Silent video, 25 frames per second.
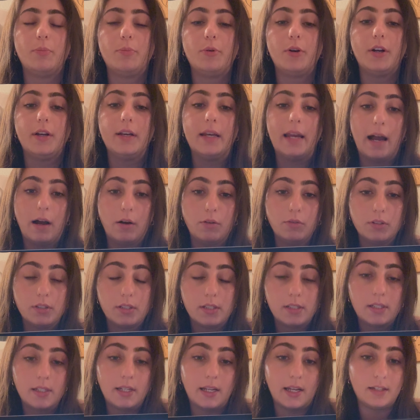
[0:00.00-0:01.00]

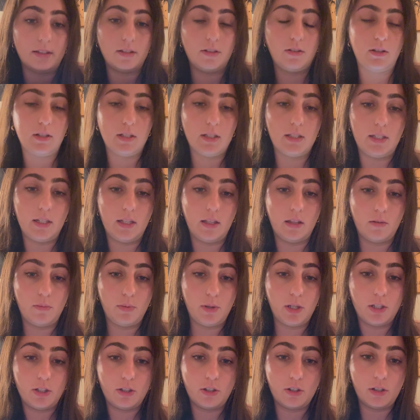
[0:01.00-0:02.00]
pronounced, as you can see in the
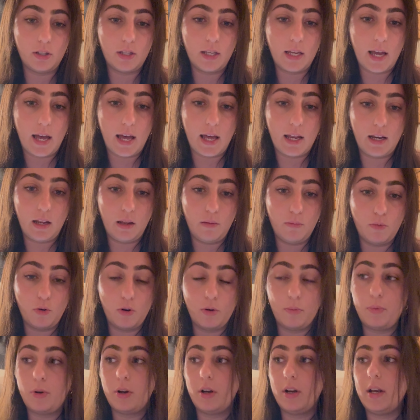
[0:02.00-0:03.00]
picture, they had a more
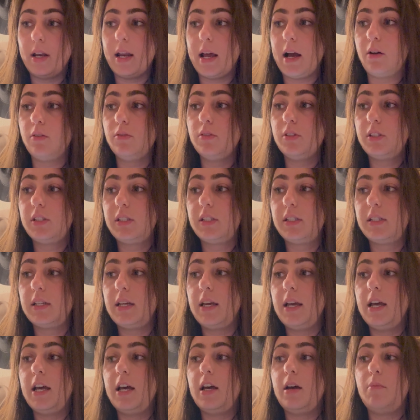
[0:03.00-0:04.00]
pronounced
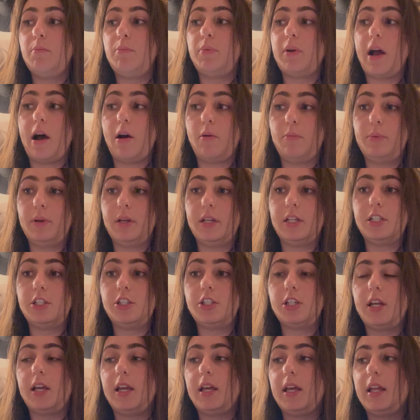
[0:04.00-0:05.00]
brow ridge
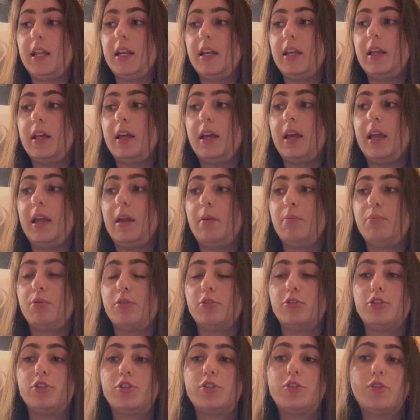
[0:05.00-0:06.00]
and a
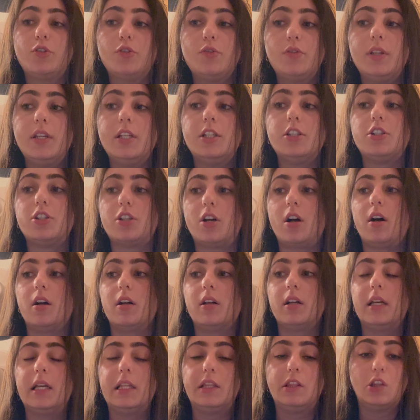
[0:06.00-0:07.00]
protruding
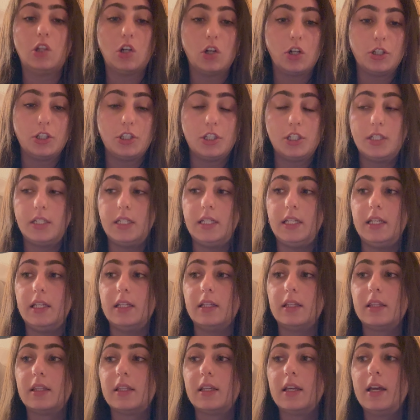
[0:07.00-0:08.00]
jaw and large teeth.
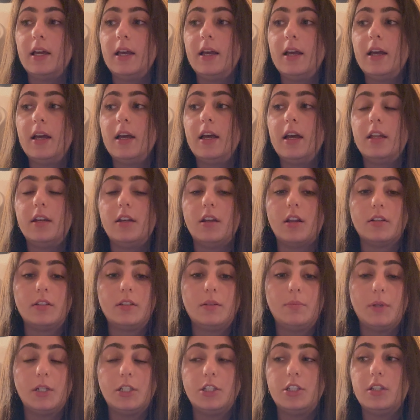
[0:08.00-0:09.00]
Not
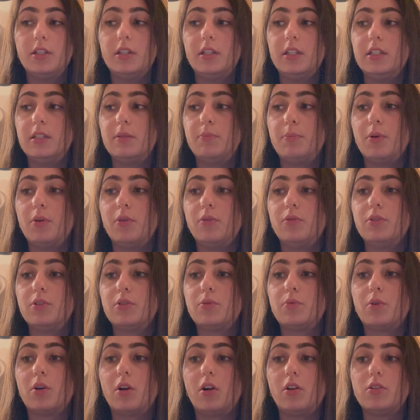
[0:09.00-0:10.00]
to mention, these bones
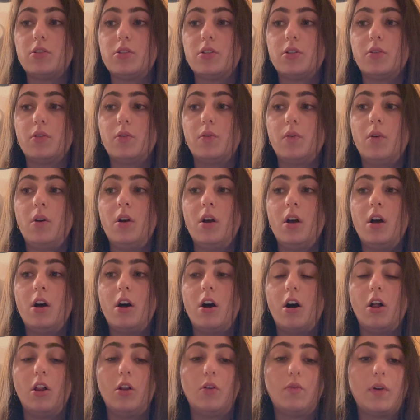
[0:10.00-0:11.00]
were also
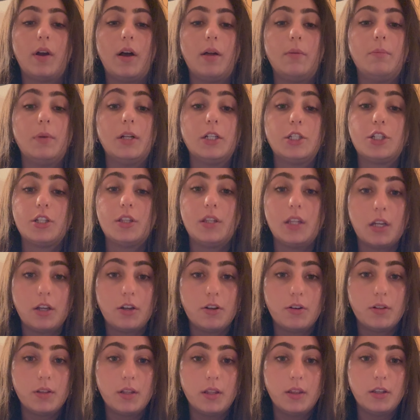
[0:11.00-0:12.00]
all around much
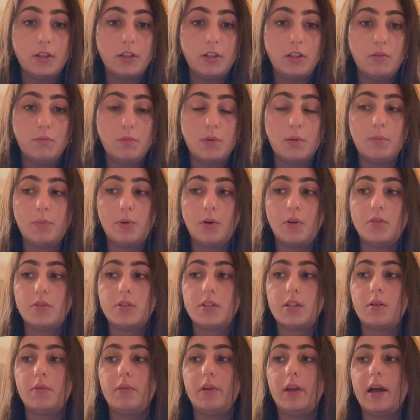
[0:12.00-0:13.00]
thicker than the human bones
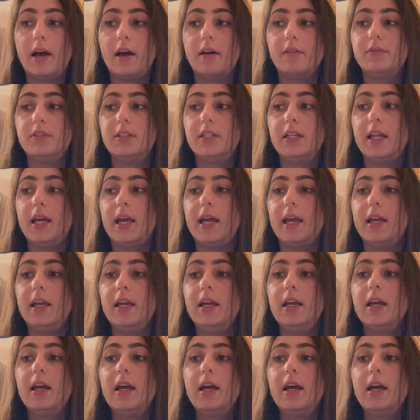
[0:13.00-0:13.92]
that we have today.